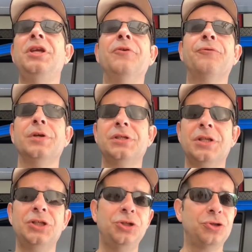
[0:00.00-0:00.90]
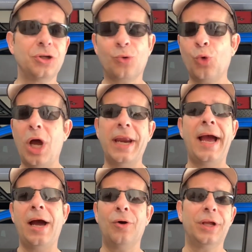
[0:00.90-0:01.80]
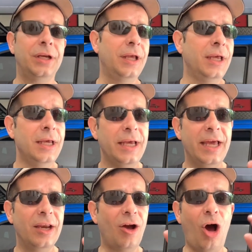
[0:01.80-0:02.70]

difference that you should run out and